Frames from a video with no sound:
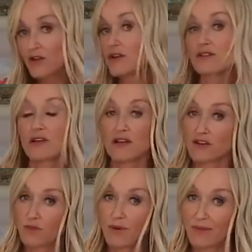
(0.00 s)
know that a
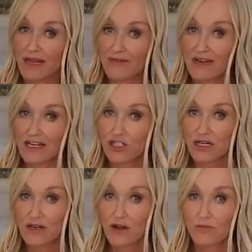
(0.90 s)
lot of people have
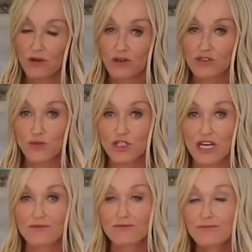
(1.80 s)
electric alarm clocks, which
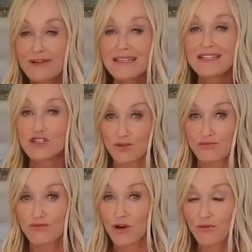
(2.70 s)
I really do
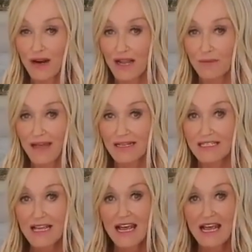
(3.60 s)
not
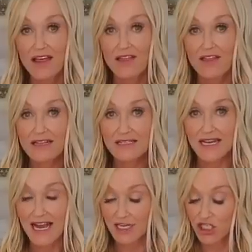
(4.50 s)
recommend. This
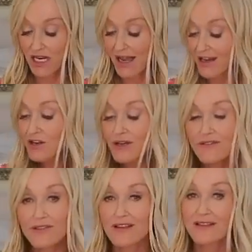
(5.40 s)
actually, I don't
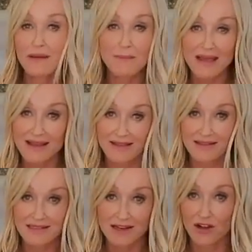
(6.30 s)
even think they make
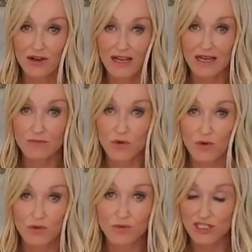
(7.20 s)
this clock
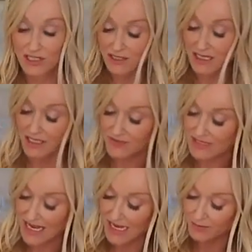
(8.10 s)
anymore, which is kind of
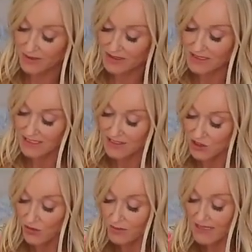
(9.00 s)
sad because it is
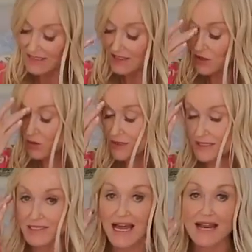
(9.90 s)
so amazing. It's called
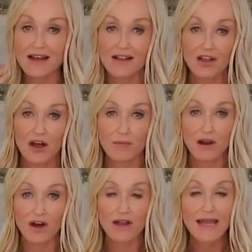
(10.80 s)
Zen Alarm
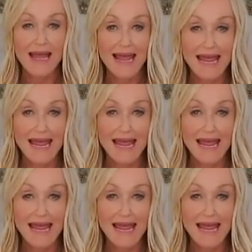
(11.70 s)
Clock.